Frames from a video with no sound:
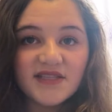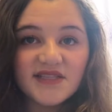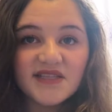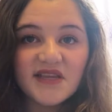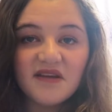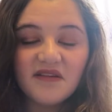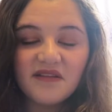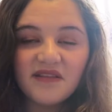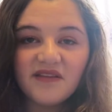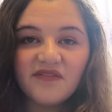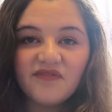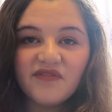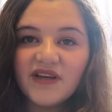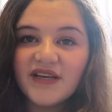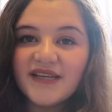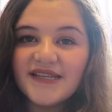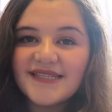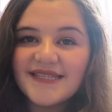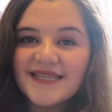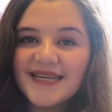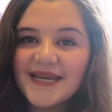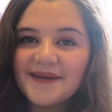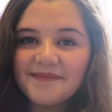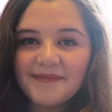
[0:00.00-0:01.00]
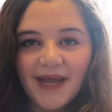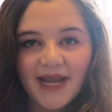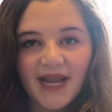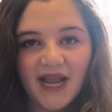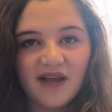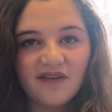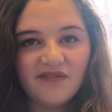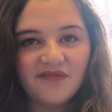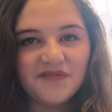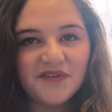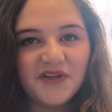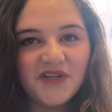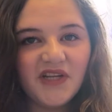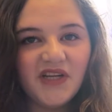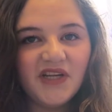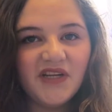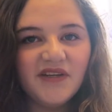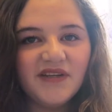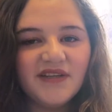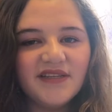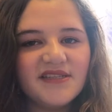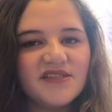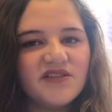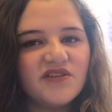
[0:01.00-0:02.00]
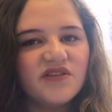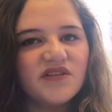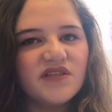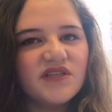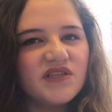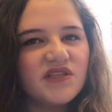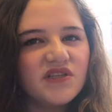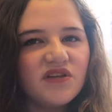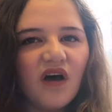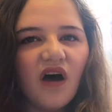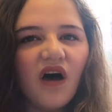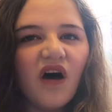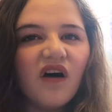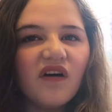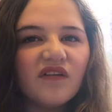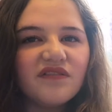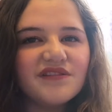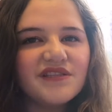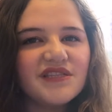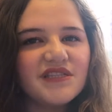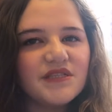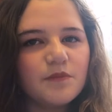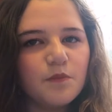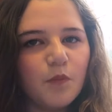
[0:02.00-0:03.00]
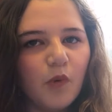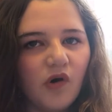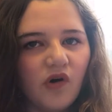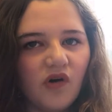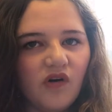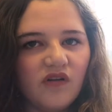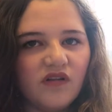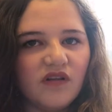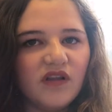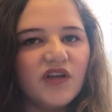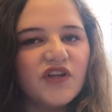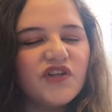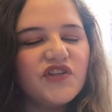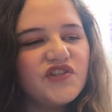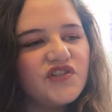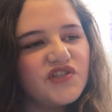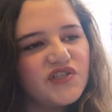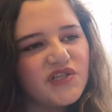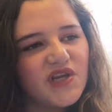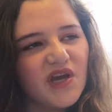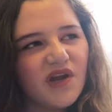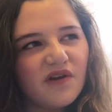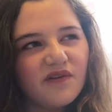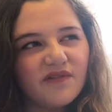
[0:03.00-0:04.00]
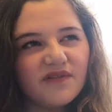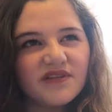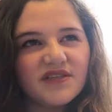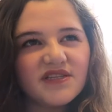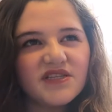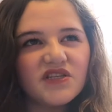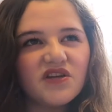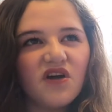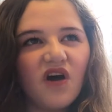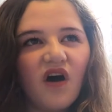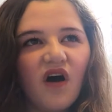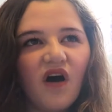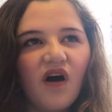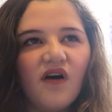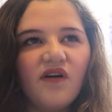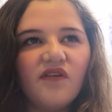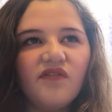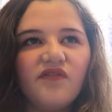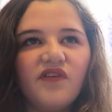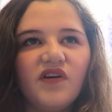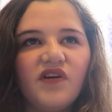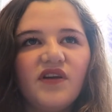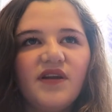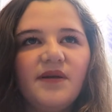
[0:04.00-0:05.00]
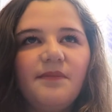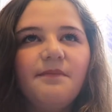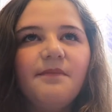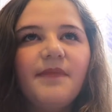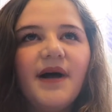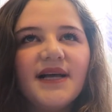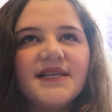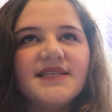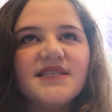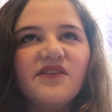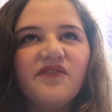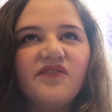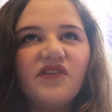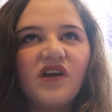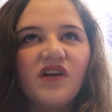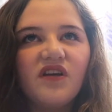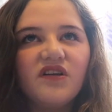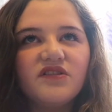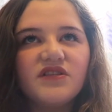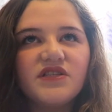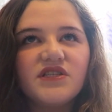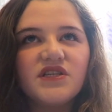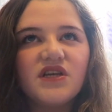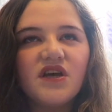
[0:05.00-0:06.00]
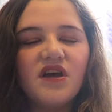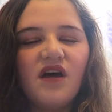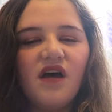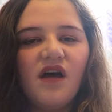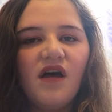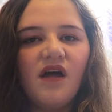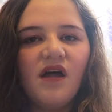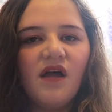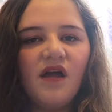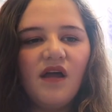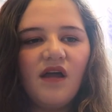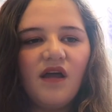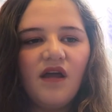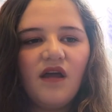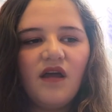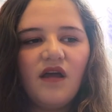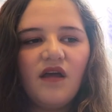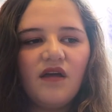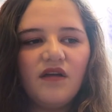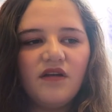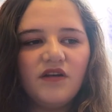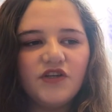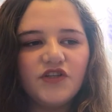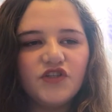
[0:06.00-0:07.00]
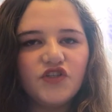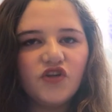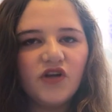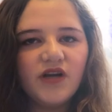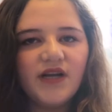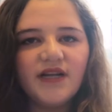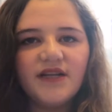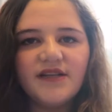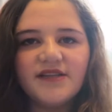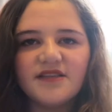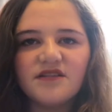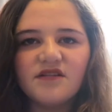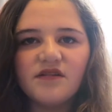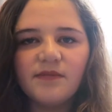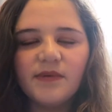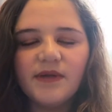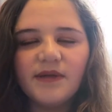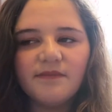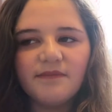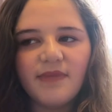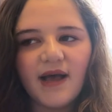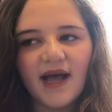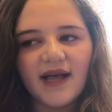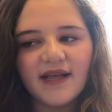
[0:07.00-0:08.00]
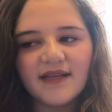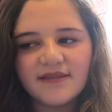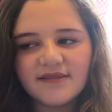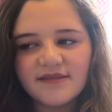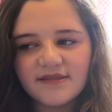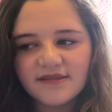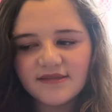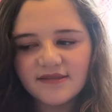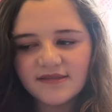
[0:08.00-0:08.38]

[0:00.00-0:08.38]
So the first tip I have for you is to start off small. Don't start off on a massive coaster. The train is coming past.